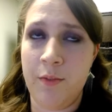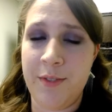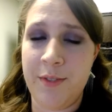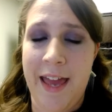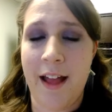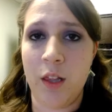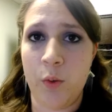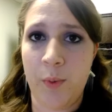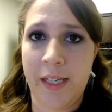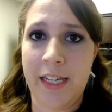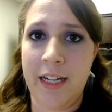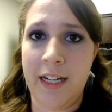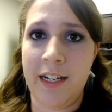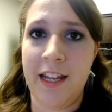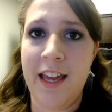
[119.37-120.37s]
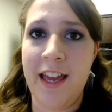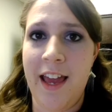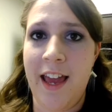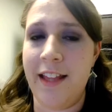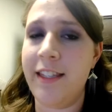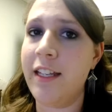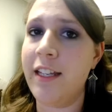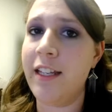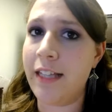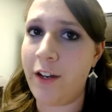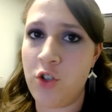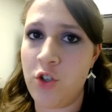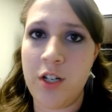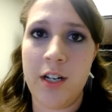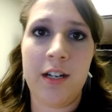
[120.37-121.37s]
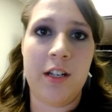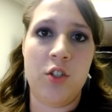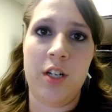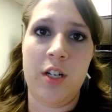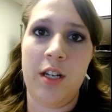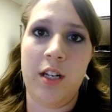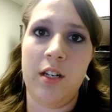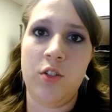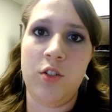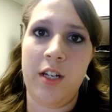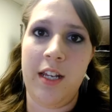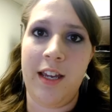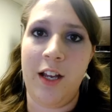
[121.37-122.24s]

Halloween and the election, and she